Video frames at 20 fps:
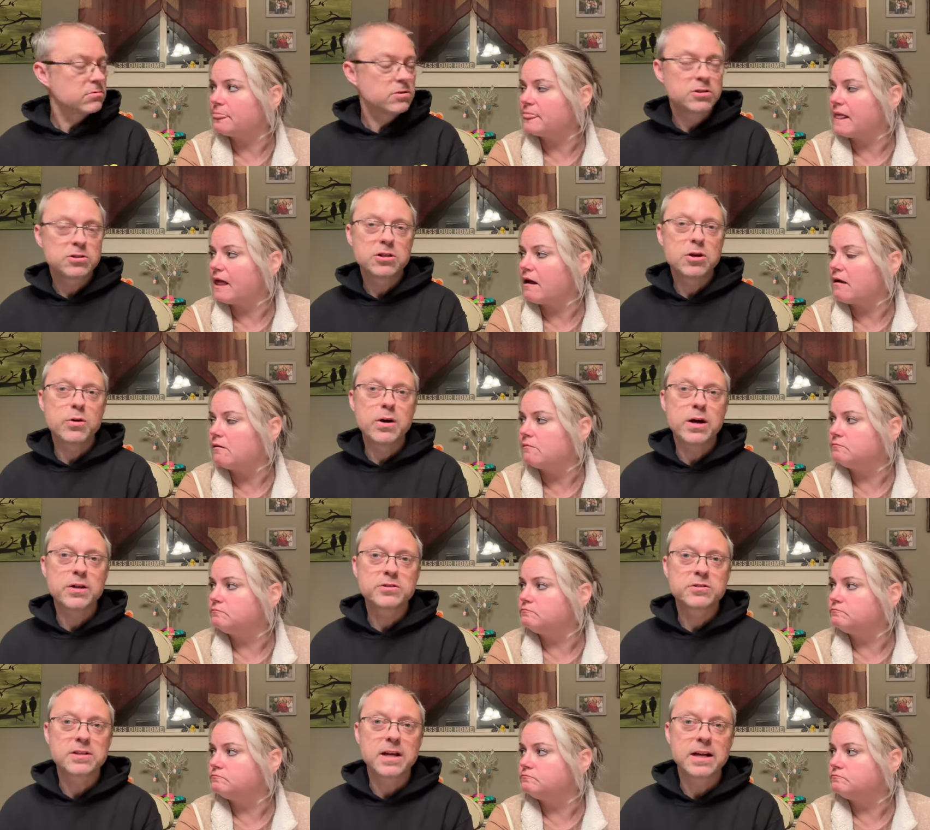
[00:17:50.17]
Speaker 1: there's no
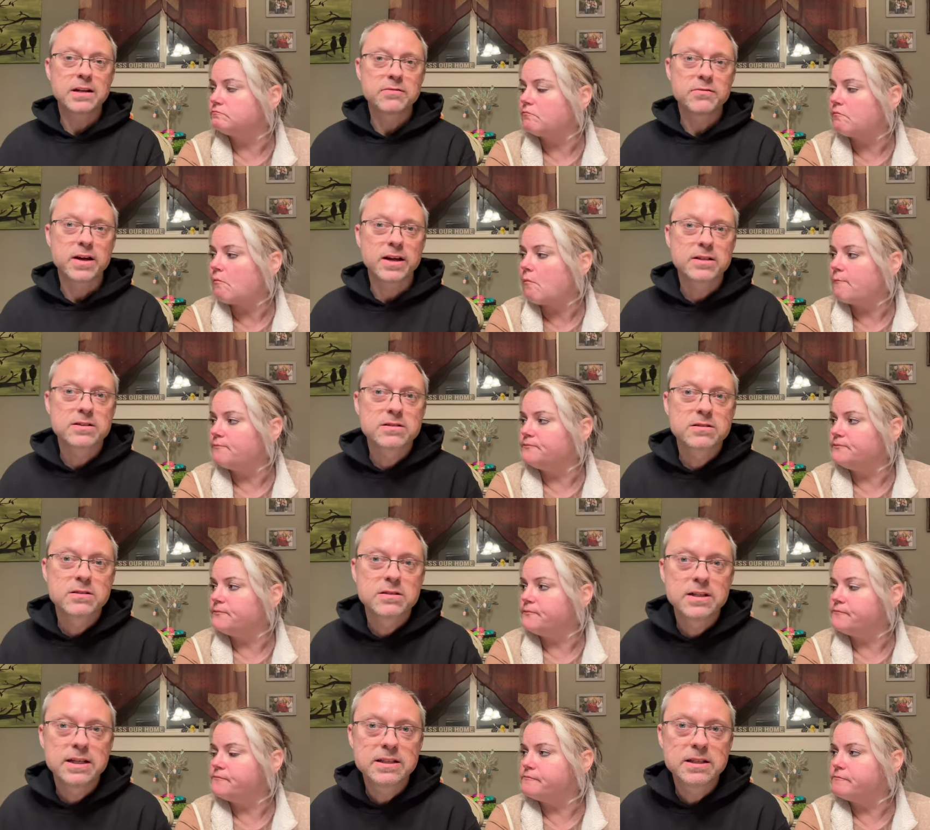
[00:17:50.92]
health side effects?
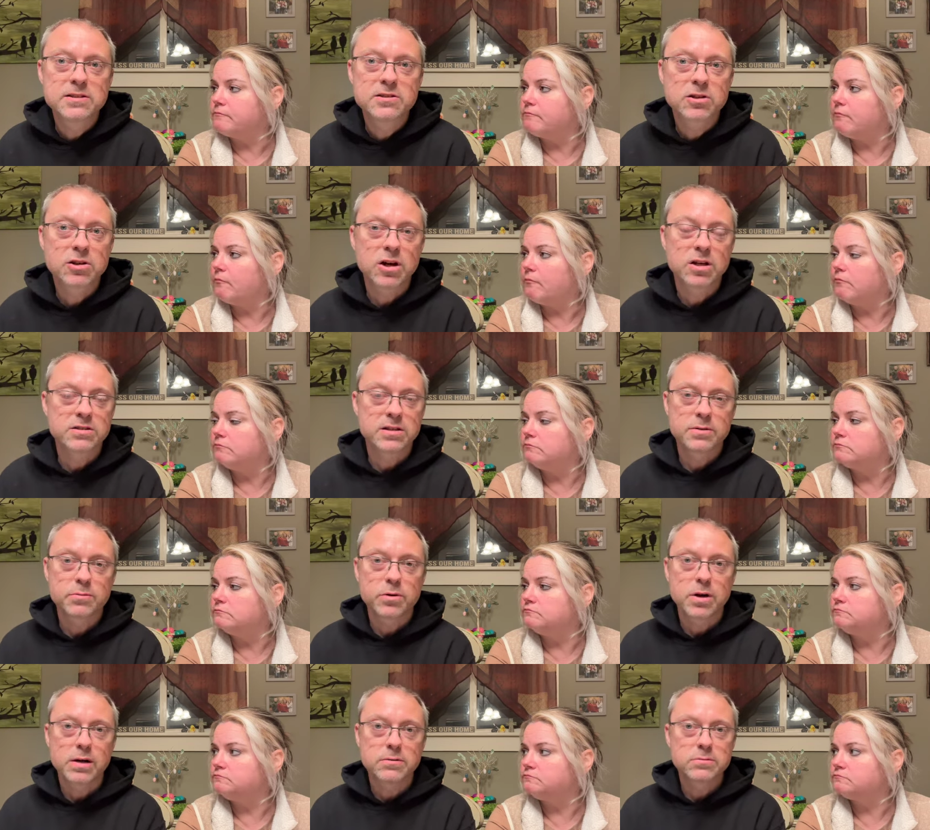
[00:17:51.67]
It doesn't cause
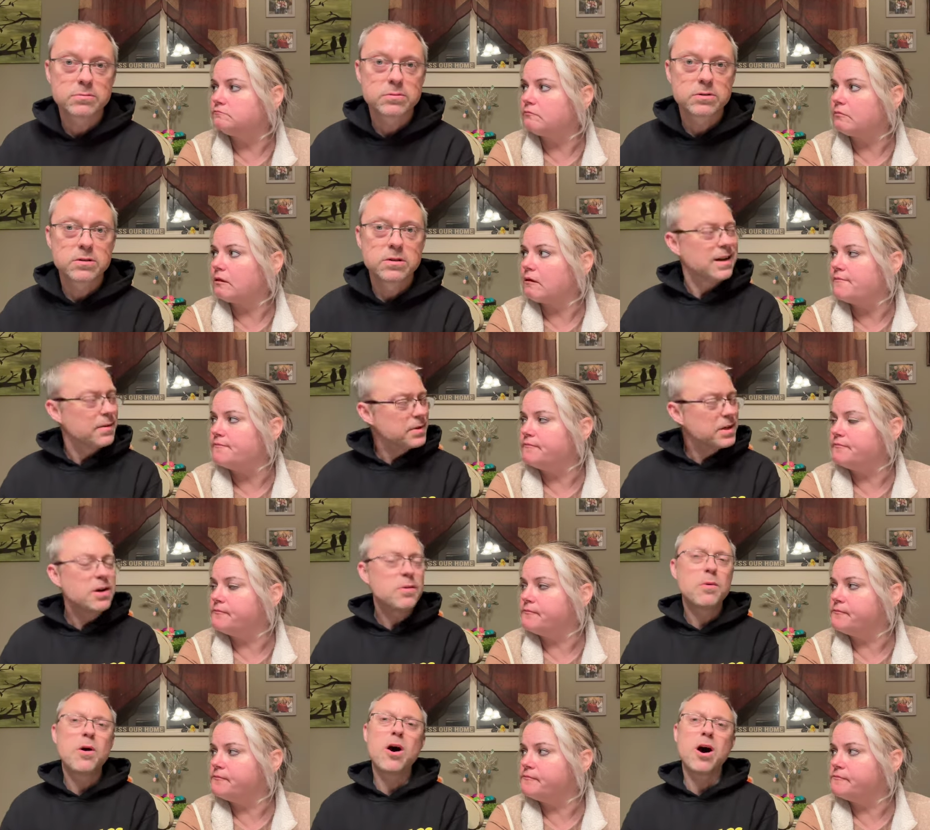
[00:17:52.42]
any problems. I mean,
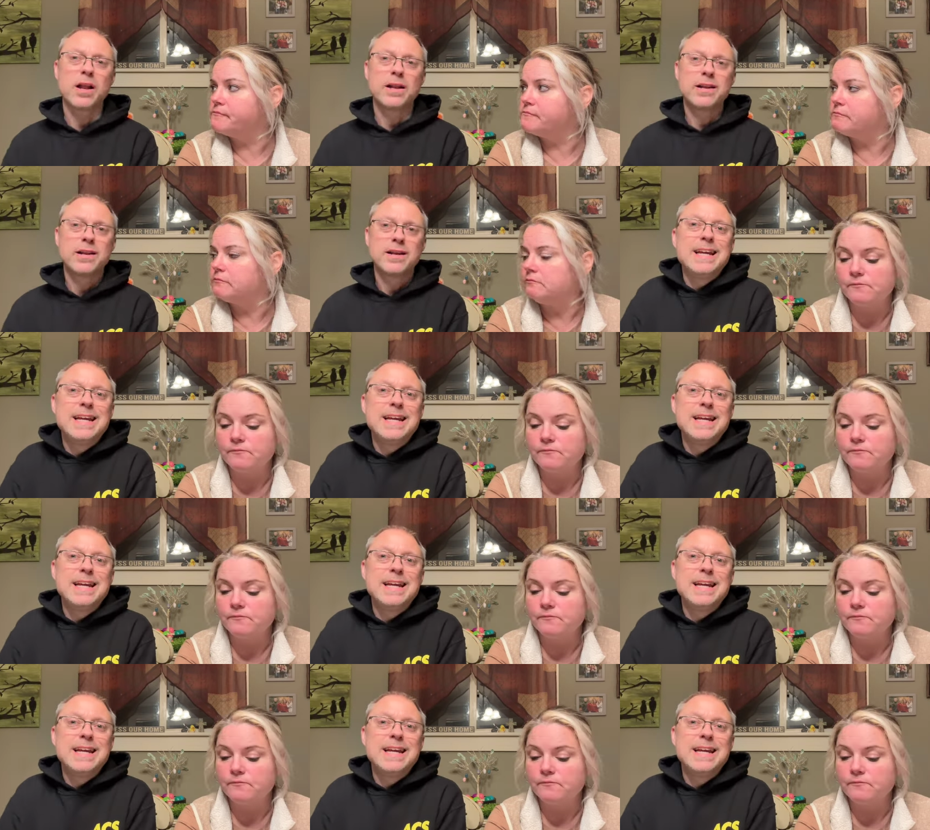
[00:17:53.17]
come on.